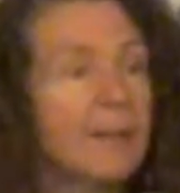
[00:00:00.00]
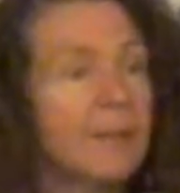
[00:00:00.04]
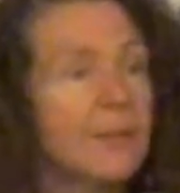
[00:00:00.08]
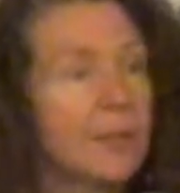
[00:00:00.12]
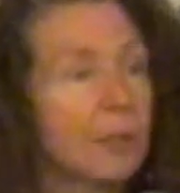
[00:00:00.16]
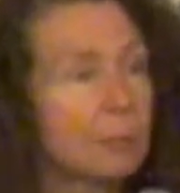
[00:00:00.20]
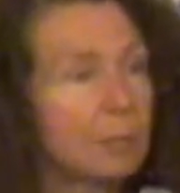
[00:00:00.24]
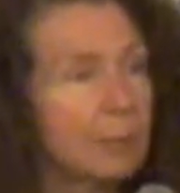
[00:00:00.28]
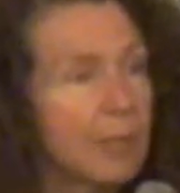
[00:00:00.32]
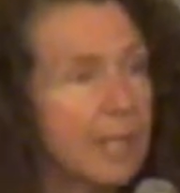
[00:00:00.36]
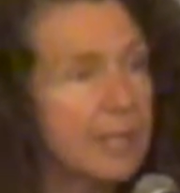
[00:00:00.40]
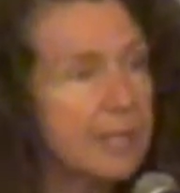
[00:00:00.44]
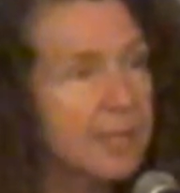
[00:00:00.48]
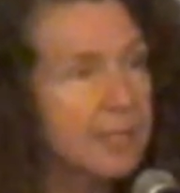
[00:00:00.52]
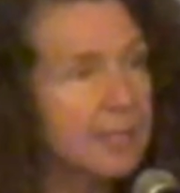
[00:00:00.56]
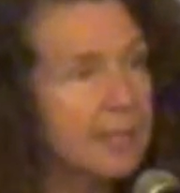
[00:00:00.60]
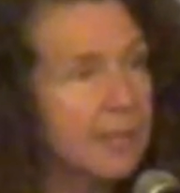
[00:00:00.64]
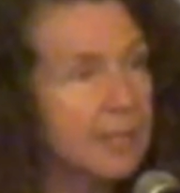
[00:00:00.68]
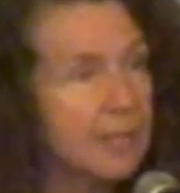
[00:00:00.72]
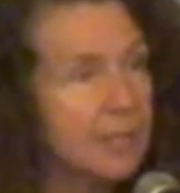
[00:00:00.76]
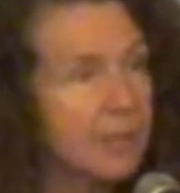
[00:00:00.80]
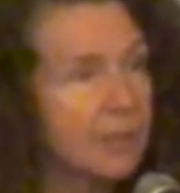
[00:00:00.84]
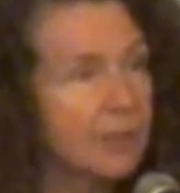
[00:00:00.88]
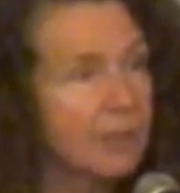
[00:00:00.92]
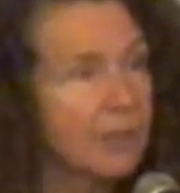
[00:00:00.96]
The
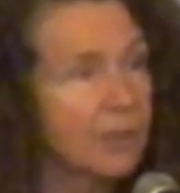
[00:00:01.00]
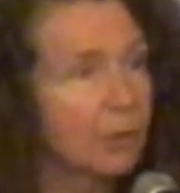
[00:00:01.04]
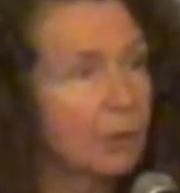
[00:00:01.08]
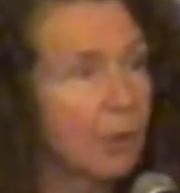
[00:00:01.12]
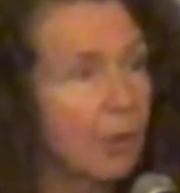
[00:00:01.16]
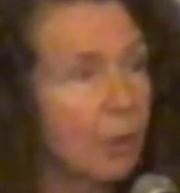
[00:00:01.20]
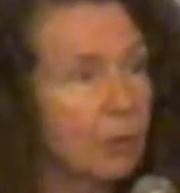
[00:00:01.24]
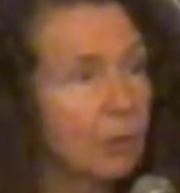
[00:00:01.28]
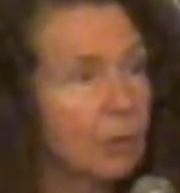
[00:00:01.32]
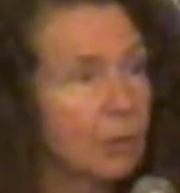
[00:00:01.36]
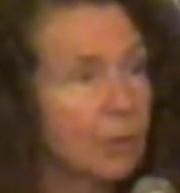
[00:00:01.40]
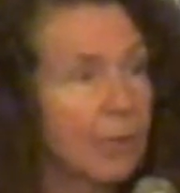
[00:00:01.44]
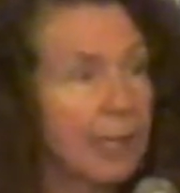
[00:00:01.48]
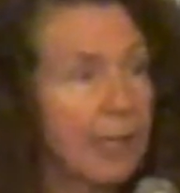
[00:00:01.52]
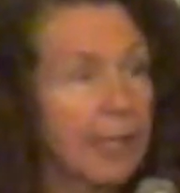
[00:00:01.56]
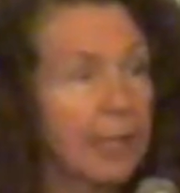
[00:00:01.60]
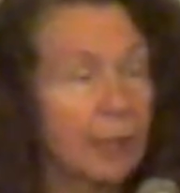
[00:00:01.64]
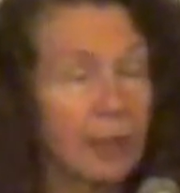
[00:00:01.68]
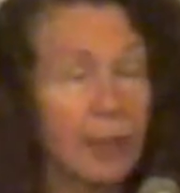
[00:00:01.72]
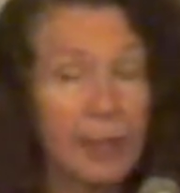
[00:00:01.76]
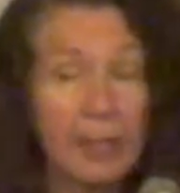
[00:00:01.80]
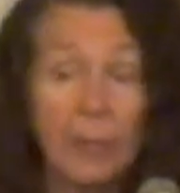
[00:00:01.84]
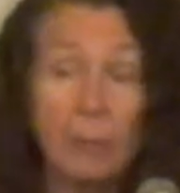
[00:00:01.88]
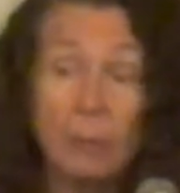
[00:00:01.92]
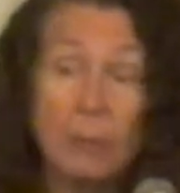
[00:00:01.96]
residents of the local
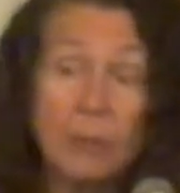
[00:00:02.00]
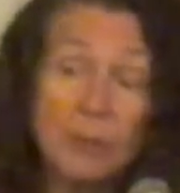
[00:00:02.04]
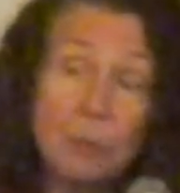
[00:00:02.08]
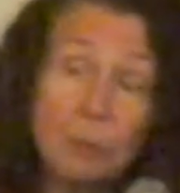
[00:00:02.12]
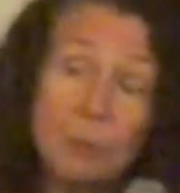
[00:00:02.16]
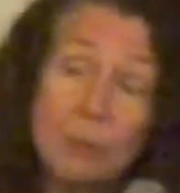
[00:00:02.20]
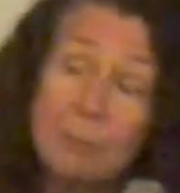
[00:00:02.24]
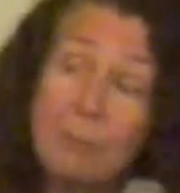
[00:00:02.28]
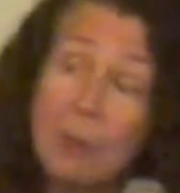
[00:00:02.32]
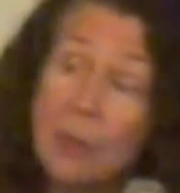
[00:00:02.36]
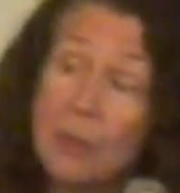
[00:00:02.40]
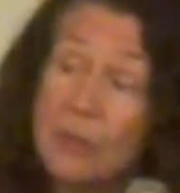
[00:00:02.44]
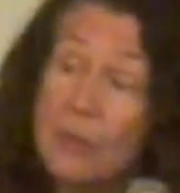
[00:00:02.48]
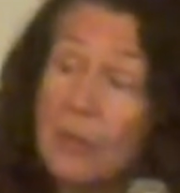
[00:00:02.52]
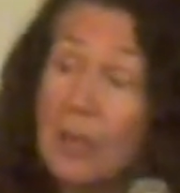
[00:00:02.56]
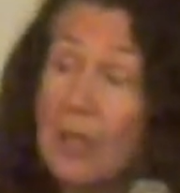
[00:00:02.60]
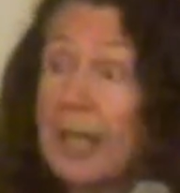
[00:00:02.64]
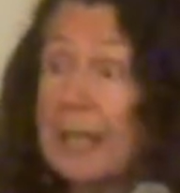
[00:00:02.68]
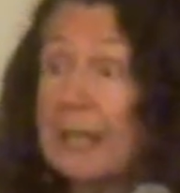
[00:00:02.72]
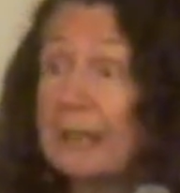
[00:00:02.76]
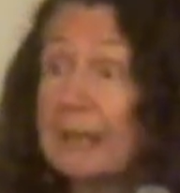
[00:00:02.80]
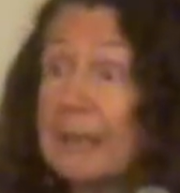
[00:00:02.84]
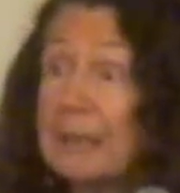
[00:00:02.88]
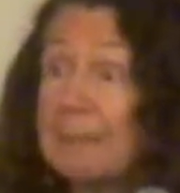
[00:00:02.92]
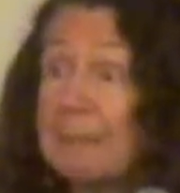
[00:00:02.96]
area, which would most
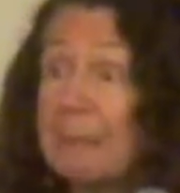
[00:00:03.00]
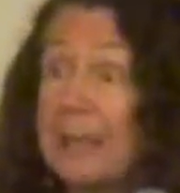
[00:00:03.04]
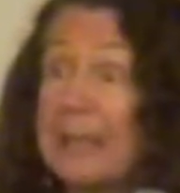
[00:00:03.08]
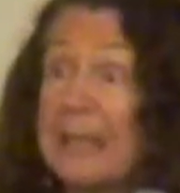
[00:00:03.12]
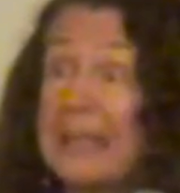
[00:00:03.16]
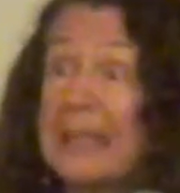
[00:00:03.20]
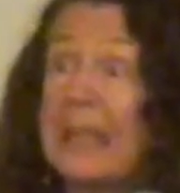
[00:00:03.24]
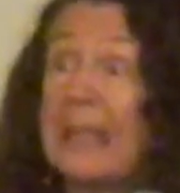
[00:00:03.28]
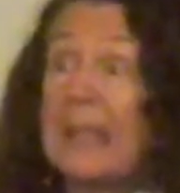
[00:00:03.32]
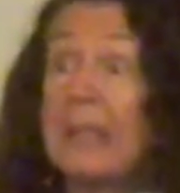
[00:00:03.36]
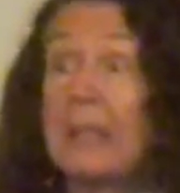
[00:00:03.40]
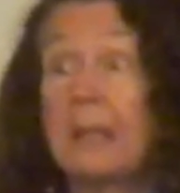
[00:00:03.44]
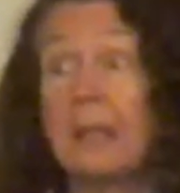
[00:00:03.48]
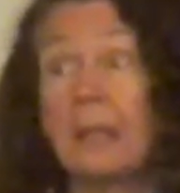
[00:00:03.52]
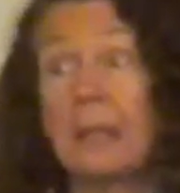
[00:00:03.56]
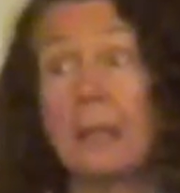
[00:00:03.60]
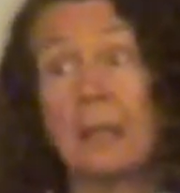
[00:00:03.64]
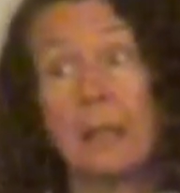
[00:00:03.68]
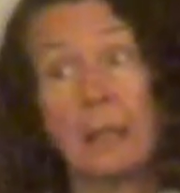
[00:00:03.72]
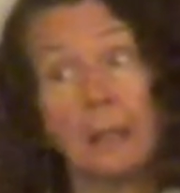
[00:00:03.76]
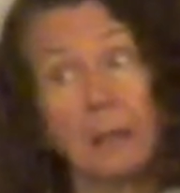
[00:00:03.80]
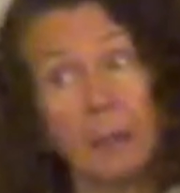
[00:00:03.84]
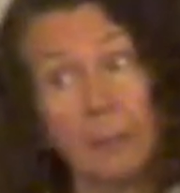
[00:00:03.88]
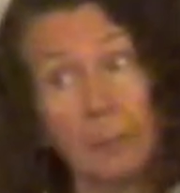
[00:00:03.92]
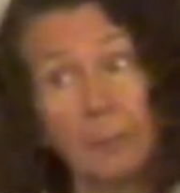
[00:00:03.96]
likely be
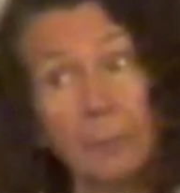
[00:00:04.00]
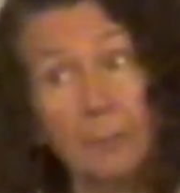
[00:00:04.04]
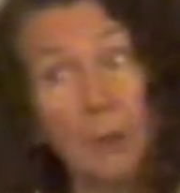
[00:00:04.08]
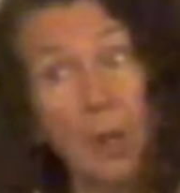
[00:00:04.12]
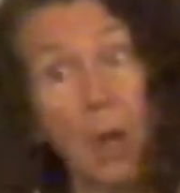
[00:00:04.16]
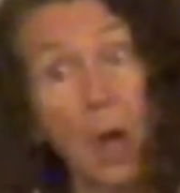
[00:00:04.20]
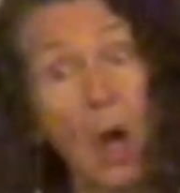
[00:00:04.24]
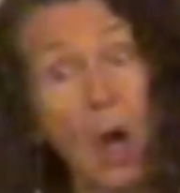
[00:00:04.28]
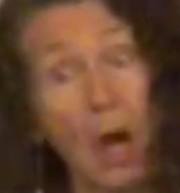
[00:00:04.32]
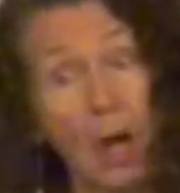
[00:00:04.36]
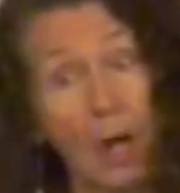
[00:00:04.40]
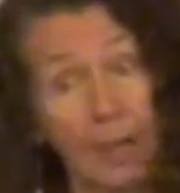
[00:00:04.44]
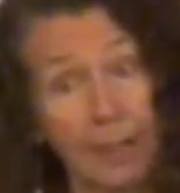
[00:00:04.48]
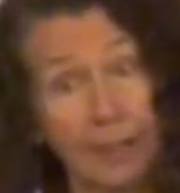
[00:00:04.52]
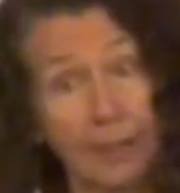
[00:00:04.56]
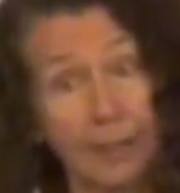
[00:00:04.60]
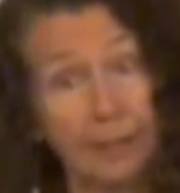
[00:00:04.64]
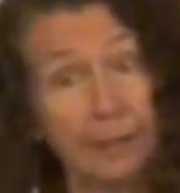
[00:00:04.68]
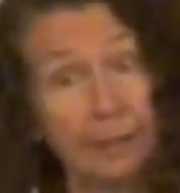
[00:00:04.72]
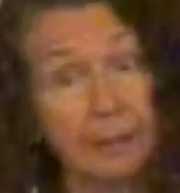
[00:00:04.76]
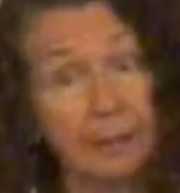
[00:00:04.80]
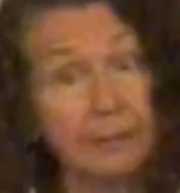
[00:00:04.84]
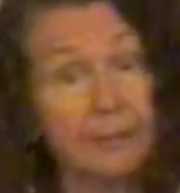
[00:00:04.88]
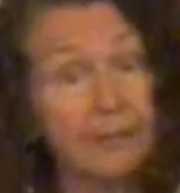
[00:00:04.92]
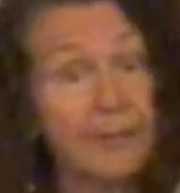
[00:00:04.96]
con.
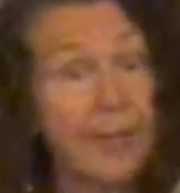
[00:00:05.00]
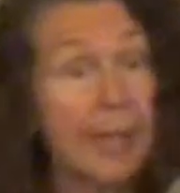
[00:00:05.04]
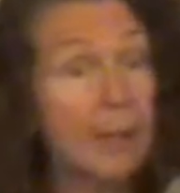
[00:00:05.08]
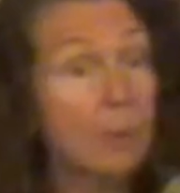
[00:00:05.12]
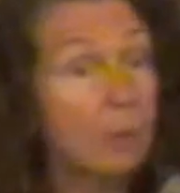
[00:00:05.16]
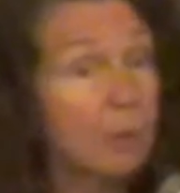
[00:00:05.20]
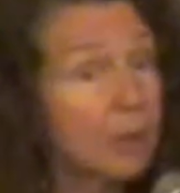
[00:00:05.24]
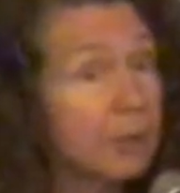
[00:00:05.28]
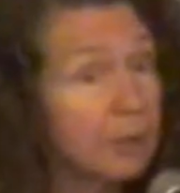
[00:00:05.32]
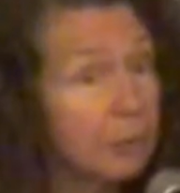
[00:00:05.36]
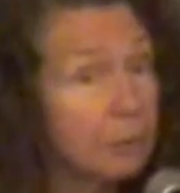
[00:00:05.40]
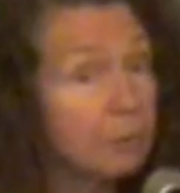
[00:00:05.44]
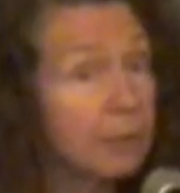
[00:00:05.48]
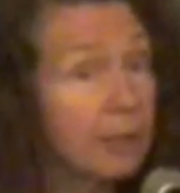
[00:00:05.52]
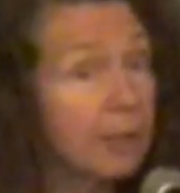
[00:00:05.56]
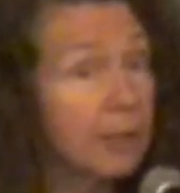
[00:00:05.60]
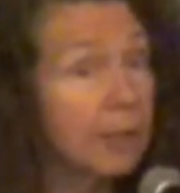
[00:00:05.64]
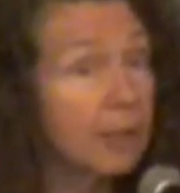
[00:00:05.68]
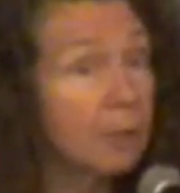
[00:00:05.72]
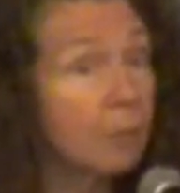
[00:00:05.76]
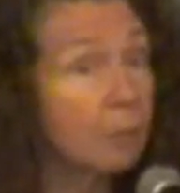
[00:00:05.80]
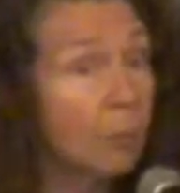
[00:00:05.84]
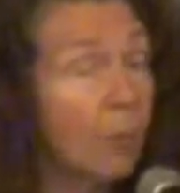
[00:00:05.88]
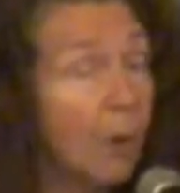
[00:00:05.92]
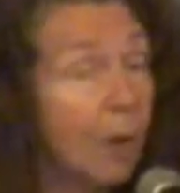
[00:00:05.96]
They wouldn't
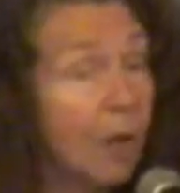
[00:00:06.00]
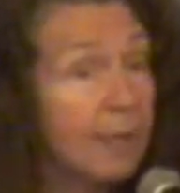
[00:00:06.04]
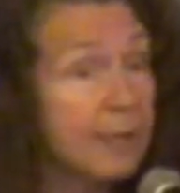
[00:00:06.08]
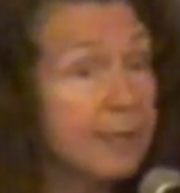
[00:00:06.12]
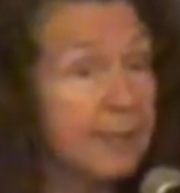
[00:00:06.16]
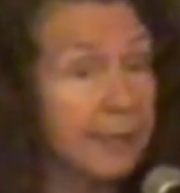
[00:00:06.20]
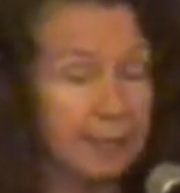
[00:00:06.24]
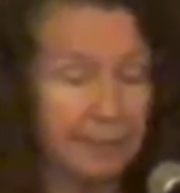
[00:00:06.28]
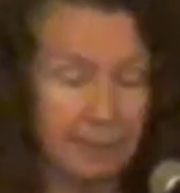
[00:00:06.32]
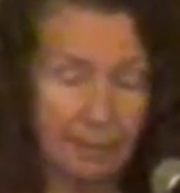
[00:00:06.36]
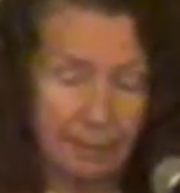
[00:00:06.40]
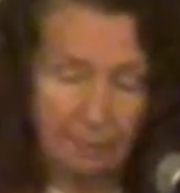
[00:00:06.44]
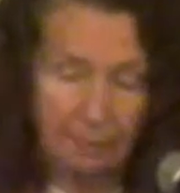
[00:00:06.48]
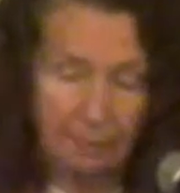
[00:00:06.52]
really want it.